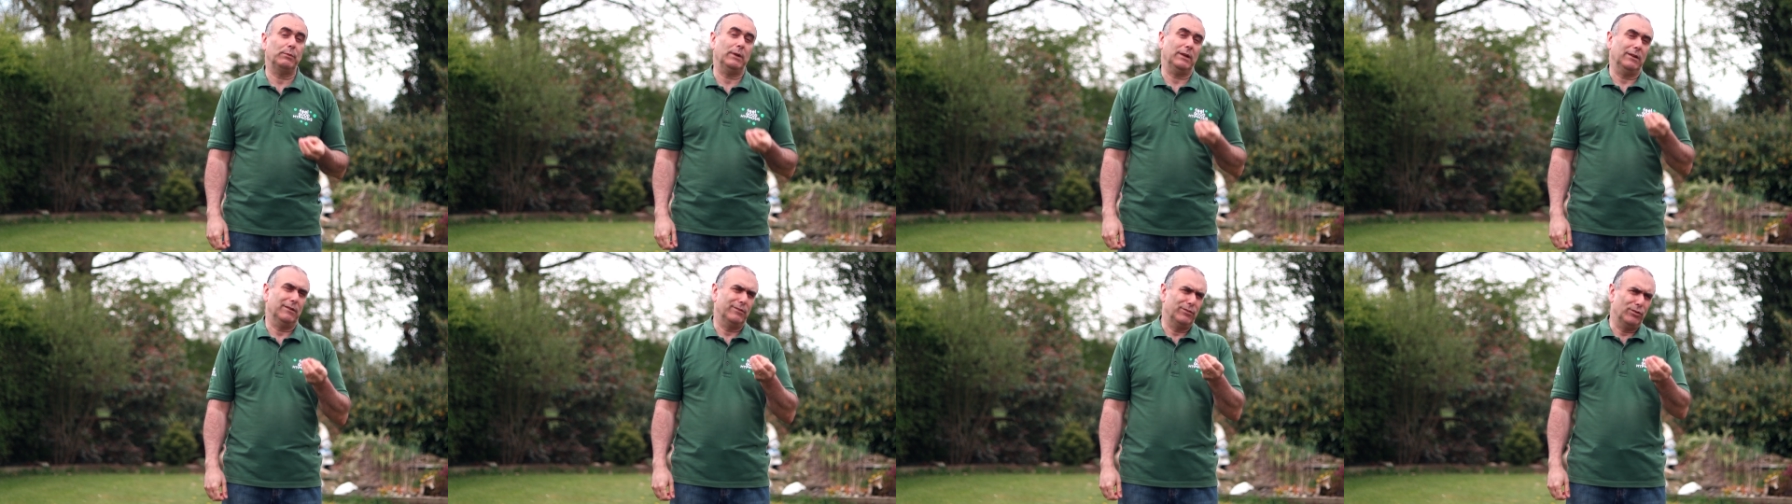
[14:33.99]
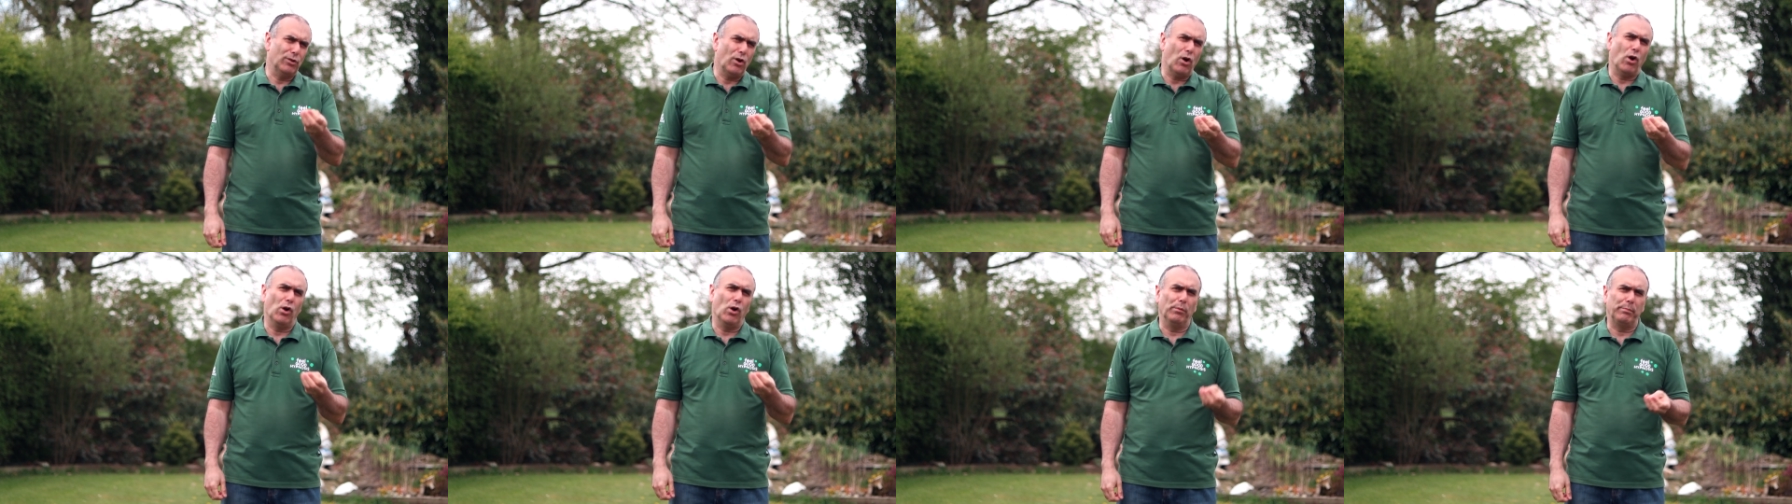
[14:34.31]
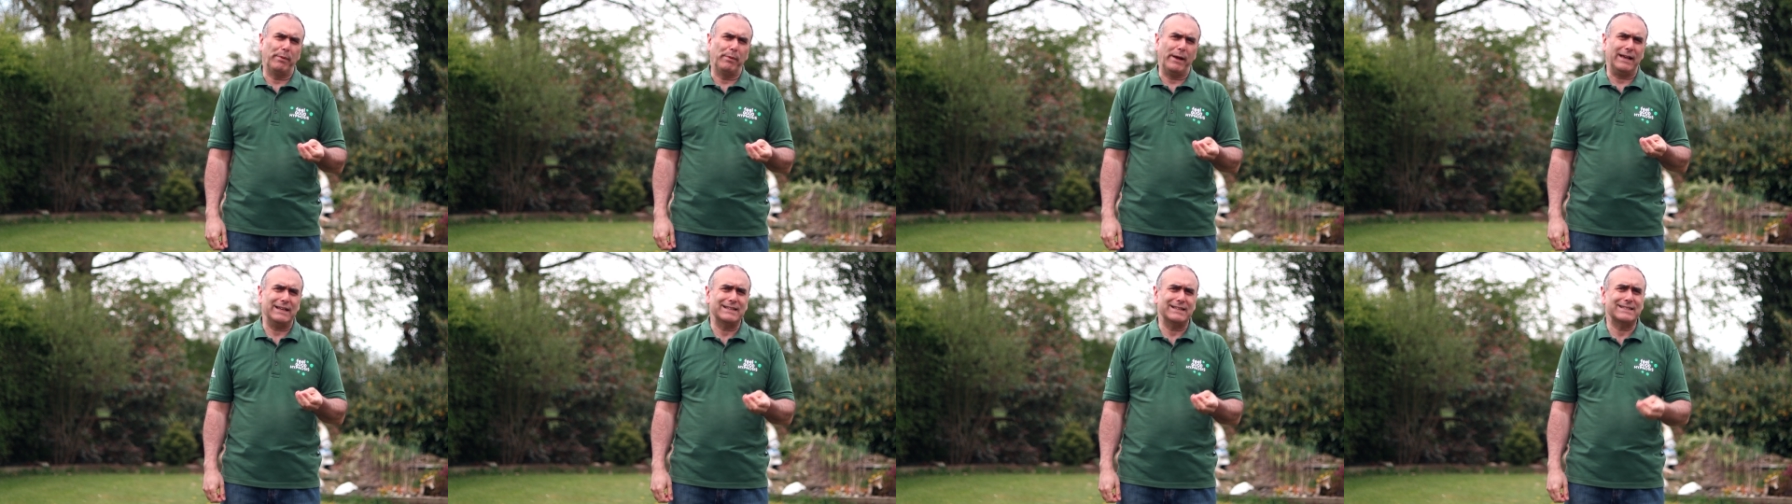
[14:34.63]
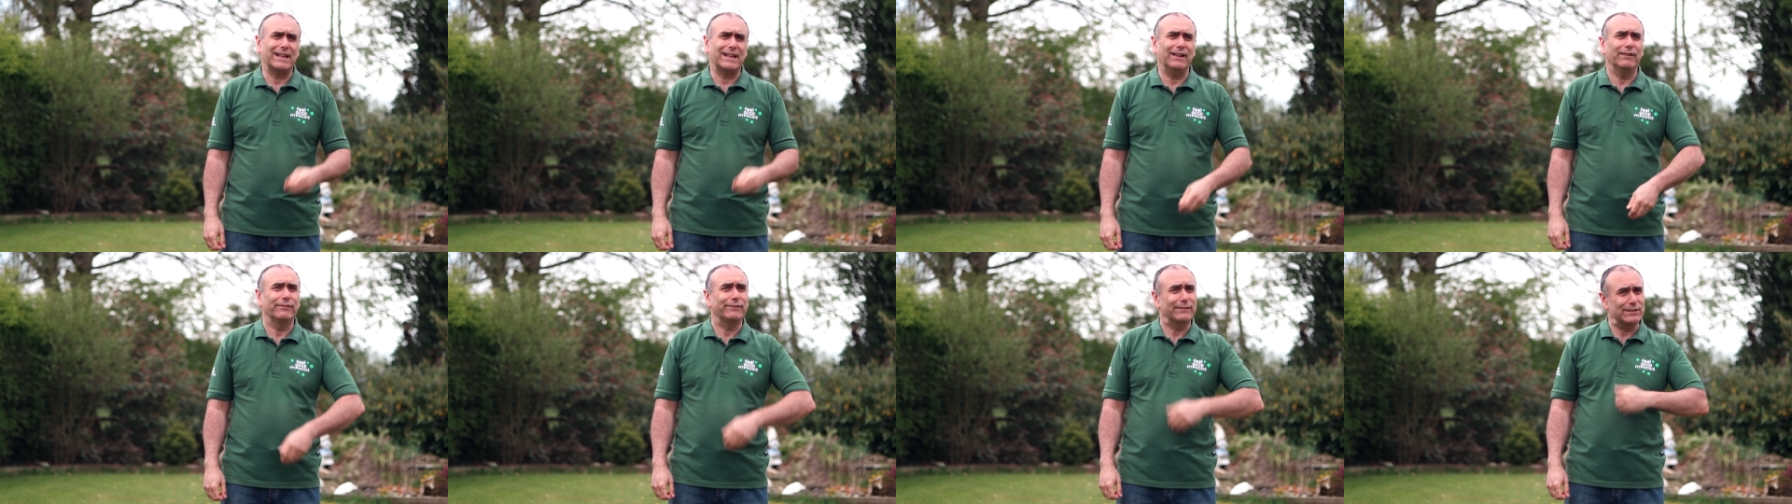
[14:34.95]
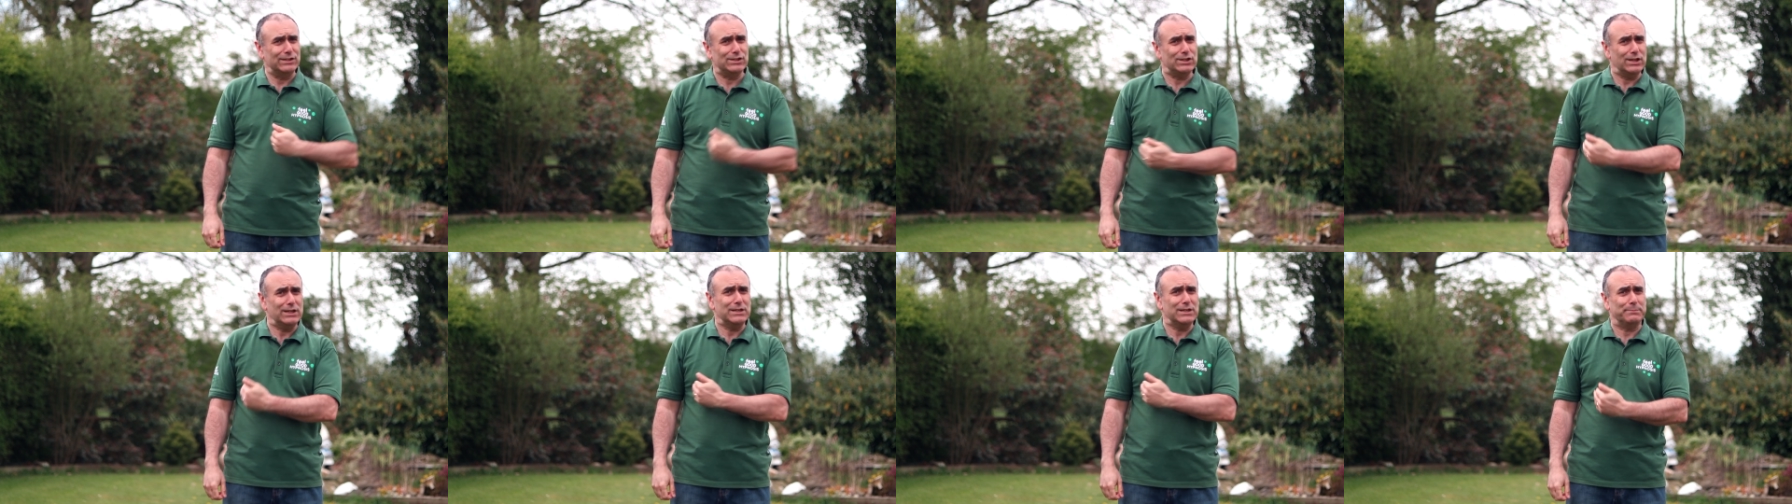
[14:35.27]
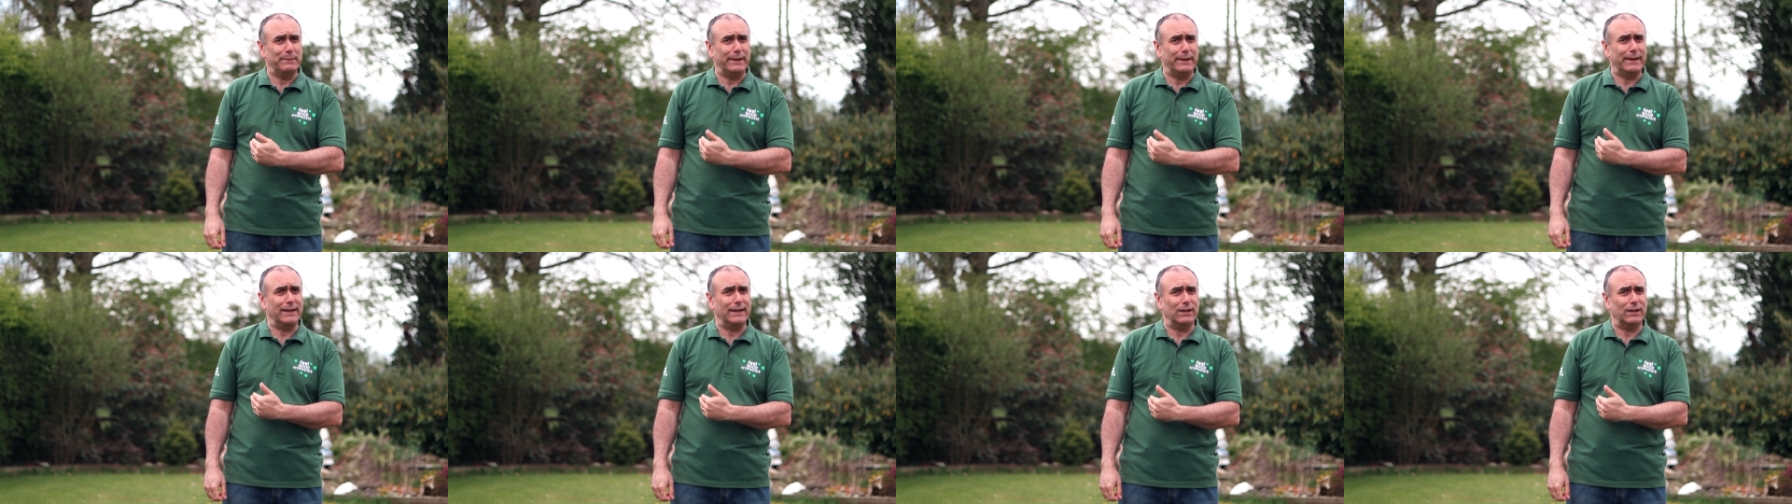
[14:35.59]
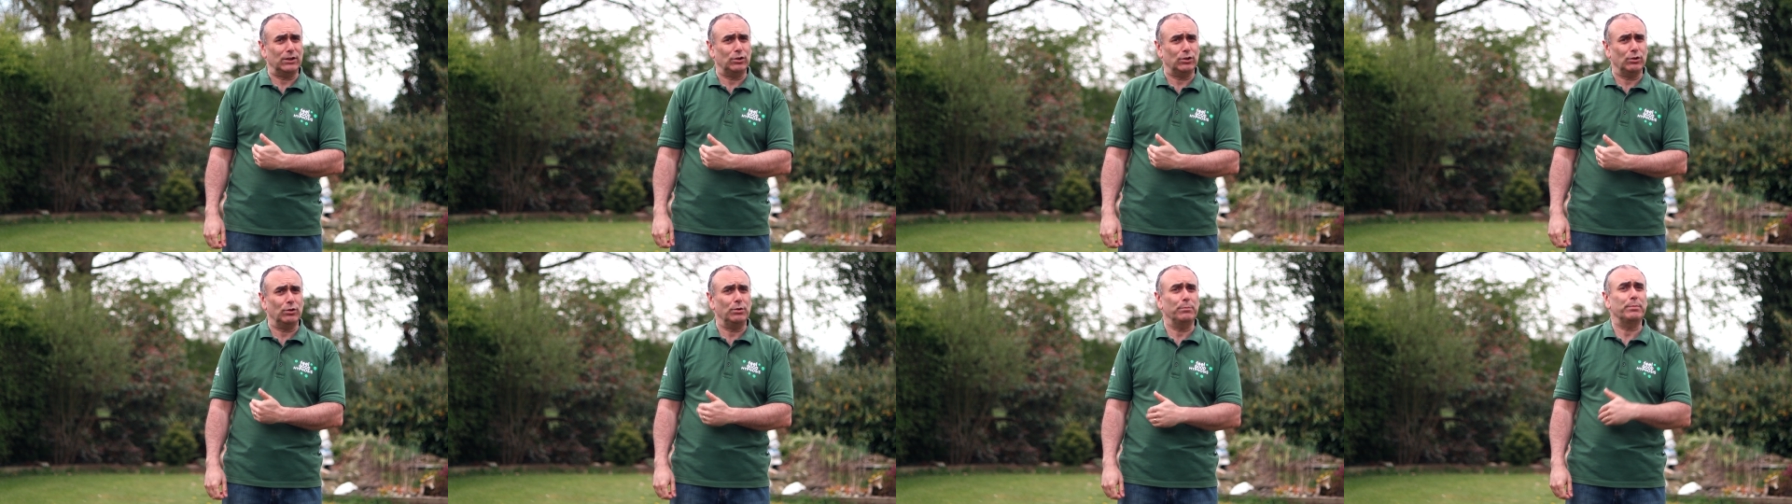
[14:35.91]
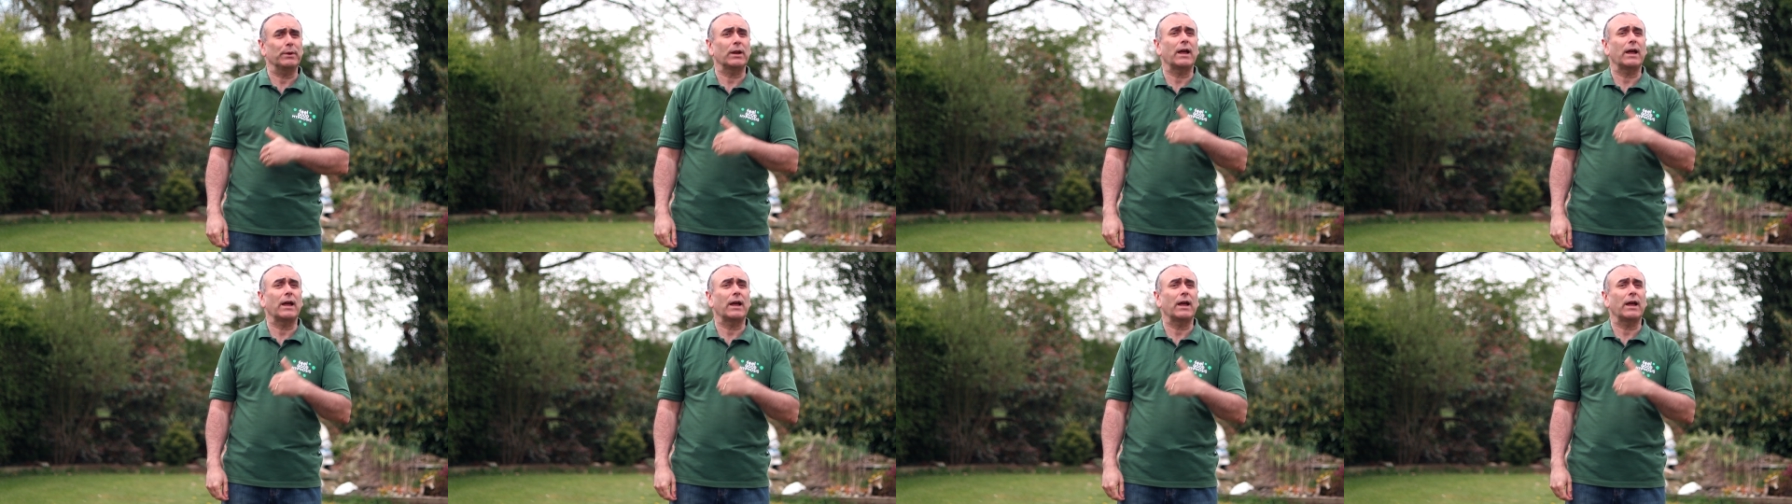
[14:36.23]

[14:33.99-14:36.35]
Well, not all by itself. She's making it do,